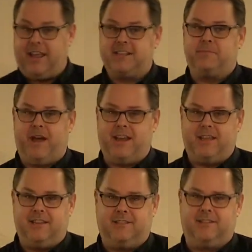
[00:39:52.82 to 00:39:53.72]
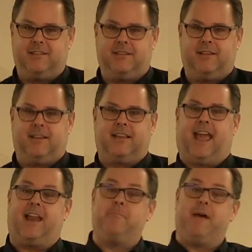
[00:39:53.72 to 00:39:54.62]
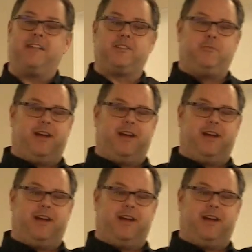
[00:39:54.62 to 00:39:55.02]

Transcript: less money can embezzle